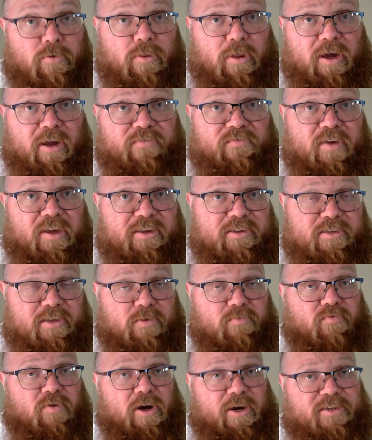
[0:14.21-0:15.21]
life
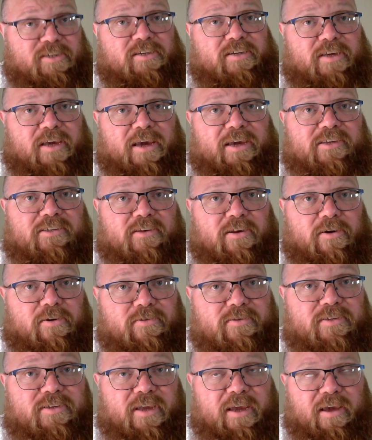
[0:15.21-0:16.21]
easier writing case notes,